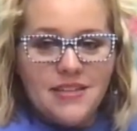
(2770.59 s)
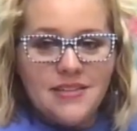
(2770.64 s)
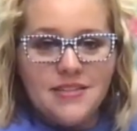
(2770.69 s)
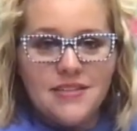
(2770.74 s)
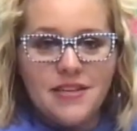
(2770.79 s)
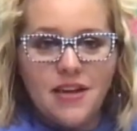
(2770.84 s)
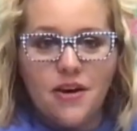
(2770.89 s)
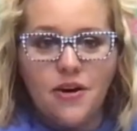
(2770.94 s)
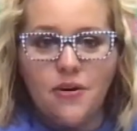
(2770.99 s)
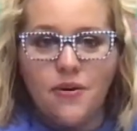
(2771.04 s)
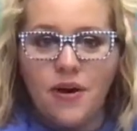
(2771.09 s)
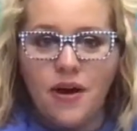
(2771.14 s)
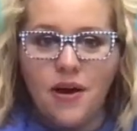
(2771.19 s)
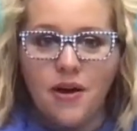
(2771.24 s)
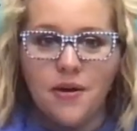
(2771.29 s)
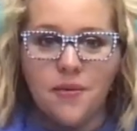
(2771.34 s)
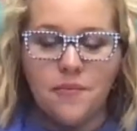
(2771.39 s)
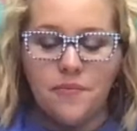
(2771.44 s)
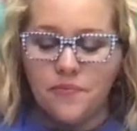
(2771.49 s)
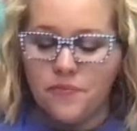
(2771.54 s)
And so
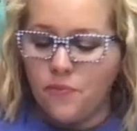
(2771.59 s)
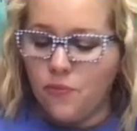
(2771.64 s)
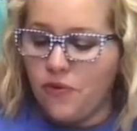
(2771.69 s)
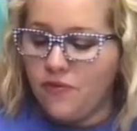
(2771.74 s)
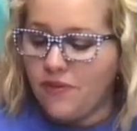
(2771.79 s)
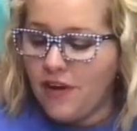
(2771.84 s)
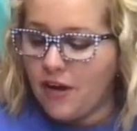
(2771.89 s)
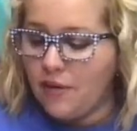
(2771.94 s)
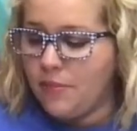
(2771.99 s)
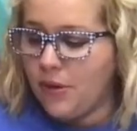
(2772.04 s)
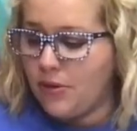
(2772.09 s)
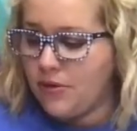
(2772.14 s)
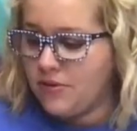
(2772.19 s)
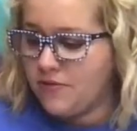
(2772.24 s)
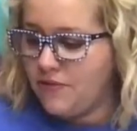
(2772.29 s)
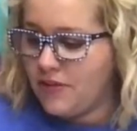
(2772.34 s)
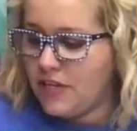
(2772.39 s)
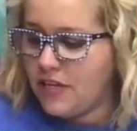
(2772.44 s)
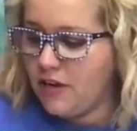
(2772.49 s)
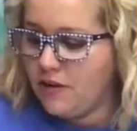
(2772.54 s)
um, we've got a
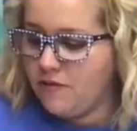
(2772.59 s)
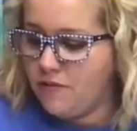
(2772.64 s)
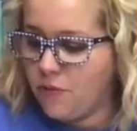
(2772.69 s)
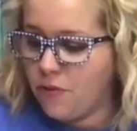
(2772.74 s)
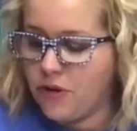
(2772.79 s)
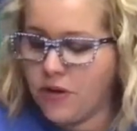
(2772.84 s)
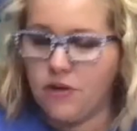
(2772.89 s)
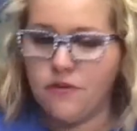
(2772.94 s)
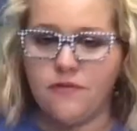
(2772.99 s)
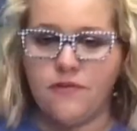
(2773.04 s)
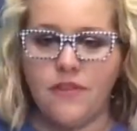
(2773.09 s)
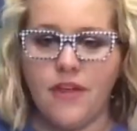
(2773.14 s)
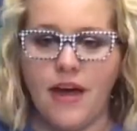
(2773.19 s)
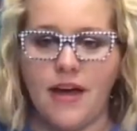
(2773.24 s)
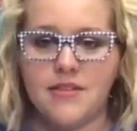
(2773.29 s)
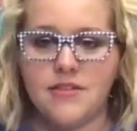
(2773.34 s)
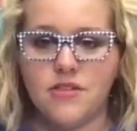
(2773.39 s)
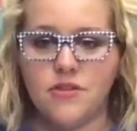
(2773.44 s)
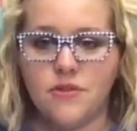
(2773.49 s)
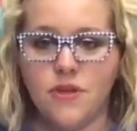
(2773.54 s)
bonus video for you for
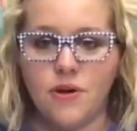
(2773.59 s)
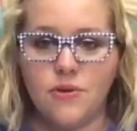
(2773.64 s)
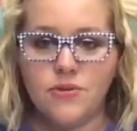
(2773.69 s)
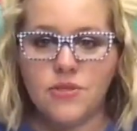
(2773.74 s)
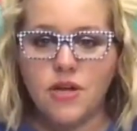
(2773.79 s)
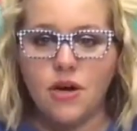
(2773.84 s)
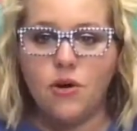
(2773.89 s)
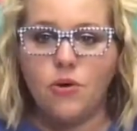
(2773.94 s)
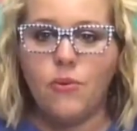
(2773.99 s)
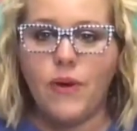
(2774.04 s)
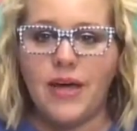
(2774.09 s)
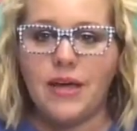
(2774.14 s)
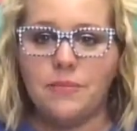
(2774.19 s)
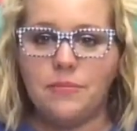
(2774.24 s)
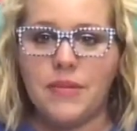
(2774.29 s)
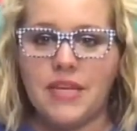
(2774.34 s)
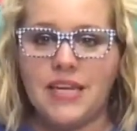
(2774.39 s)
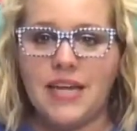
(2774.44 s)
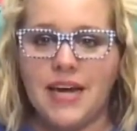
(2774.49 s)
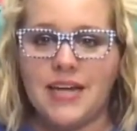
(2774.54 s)
that. So those go away
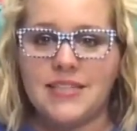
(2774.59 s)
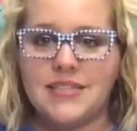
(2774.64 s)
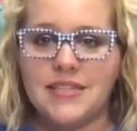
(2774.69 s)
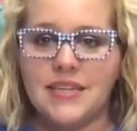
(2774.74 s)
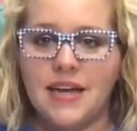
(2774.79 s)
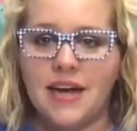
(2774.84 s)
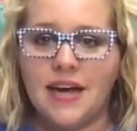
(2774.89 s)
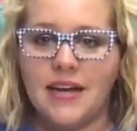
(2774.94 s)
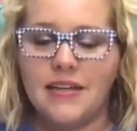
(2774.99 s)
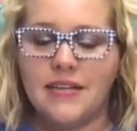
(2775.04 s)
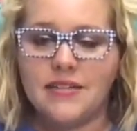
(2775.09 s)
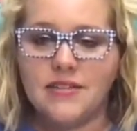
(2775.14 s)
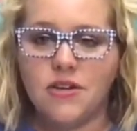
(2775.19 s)
at midnight tonight.